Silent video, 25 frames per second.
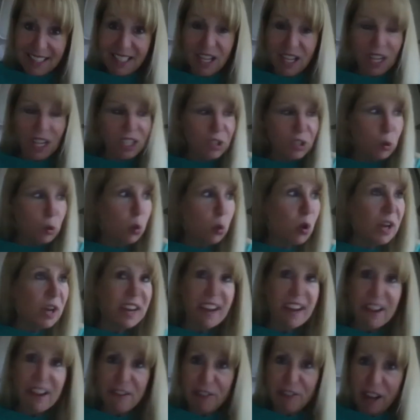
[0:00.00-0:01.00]
What
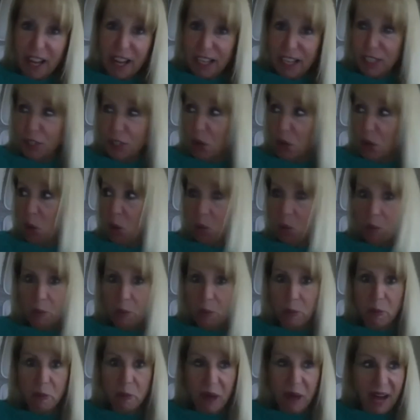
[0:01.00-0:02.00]
if I don't
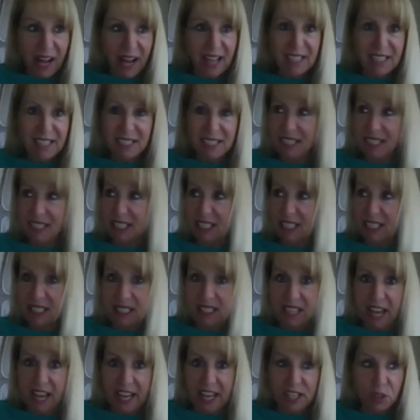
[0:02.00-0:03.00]
pass this
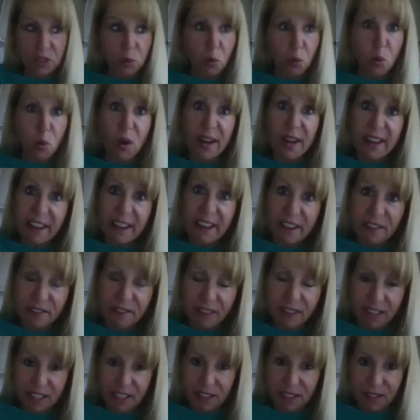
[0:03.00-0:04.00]
test? What if
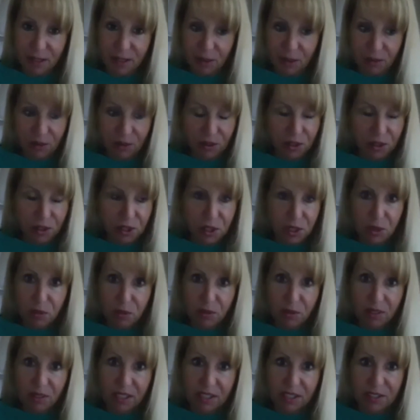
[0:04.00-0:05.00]
I don't do
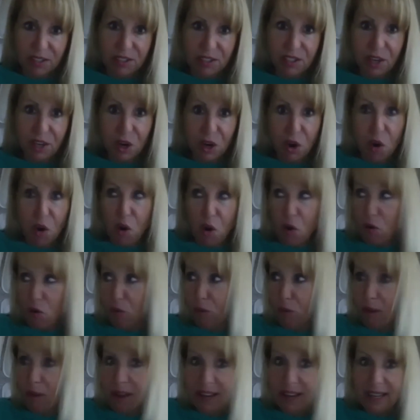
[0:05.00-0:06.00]
this
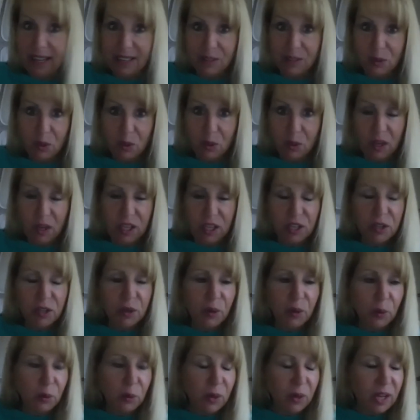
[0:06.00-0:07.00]
right? Uh, you know,
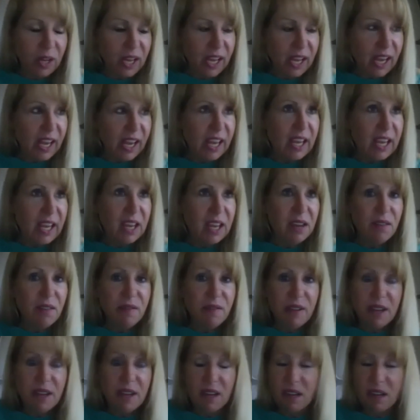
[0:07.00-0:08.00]

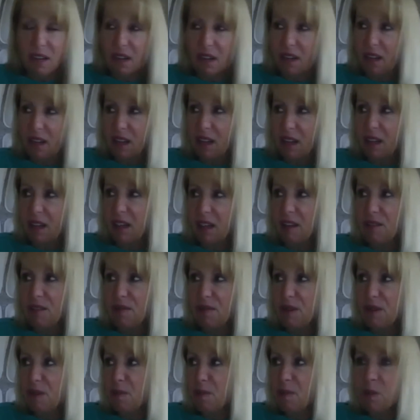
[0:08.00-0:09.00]
even
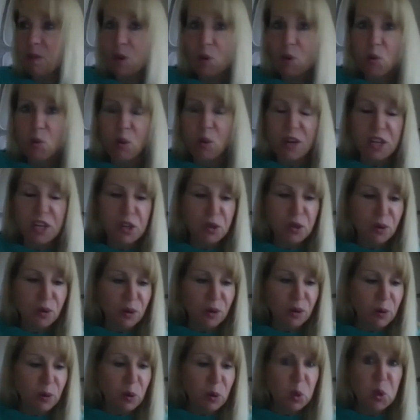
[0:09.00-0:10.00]
even when
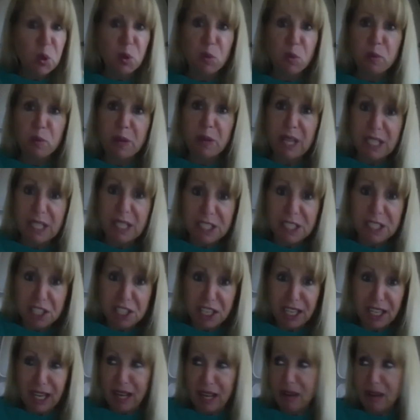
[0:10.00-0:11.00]
you're you're
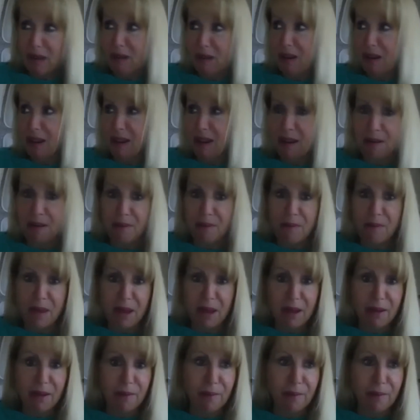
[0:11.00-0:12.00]
pitching and and